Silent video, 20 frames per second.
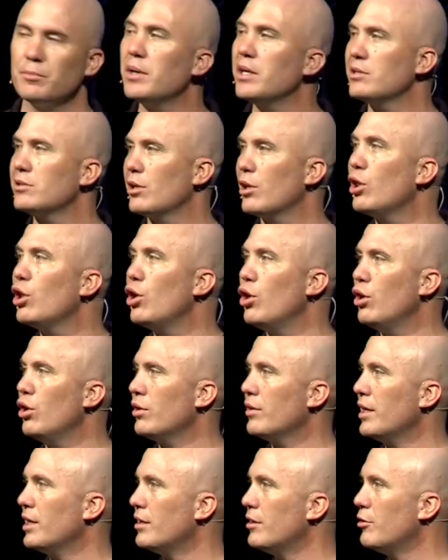months
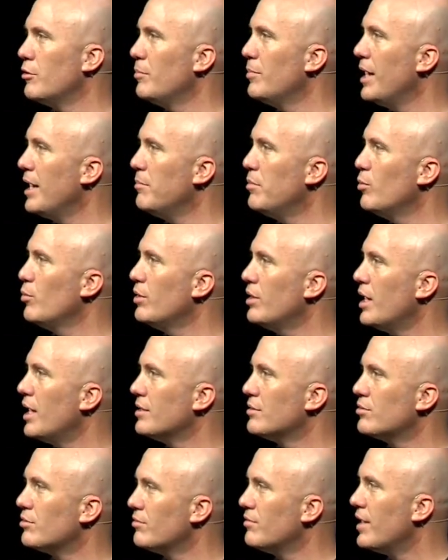along that their baby would
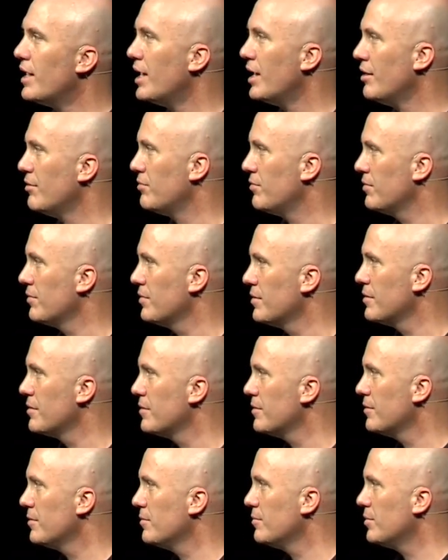not survive.
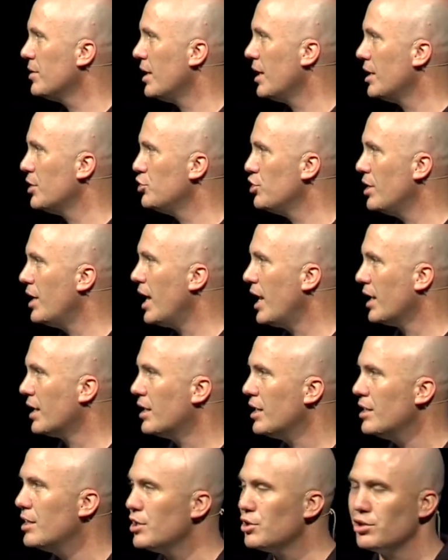He had a genetic
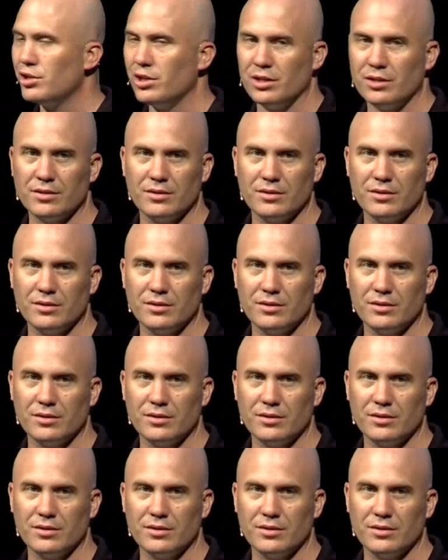condition.